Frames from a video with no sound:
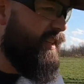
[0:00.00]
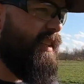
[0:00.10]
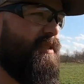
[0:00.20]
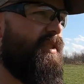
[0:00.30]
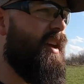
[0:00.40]
a
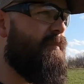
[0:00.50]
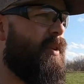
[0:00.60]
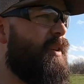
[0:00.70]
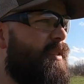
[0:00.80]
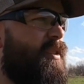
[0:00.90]
little something
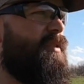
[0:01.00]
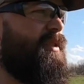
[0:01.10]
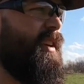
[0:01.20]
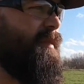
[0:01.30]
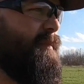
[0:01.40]
or you learned
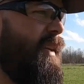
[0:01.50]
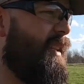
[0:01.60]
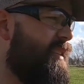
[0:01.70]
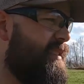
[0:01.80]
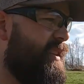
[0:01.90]
something, at
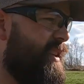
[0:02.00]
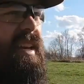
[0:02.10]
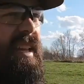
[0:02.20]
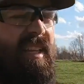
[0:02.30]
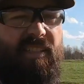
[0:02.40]
least
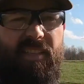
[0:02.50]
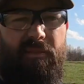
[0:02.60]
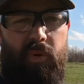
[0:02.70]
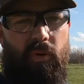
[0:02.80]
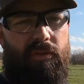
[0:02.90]
the
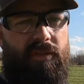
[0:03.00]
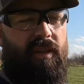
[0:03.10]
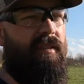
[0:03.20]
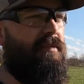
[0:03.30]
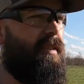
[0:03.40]
importance
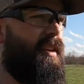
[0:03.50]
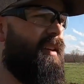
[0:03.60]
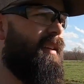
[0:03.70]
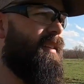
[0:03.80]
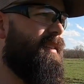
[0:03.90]
of
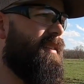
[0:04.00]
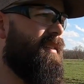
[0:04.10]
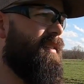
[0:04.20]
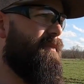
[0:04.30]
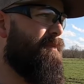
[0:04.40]

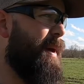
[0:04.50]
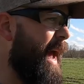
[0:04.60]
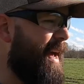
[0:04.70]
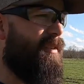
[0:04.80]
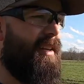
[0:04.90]

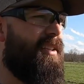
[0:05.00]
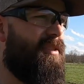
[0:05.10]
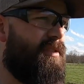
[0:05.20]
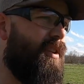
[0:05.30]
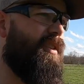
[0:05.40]
patterning
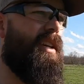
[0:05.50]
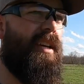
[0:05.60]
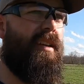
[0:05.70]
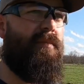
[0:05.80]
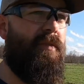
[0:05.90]
your turkey
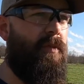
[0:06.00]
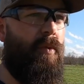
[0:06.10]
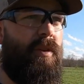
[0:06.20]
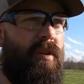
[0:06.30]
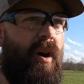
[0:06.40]
gun
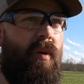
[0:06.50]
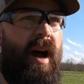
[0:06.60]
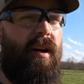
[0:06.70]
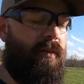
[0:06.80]
before you go out.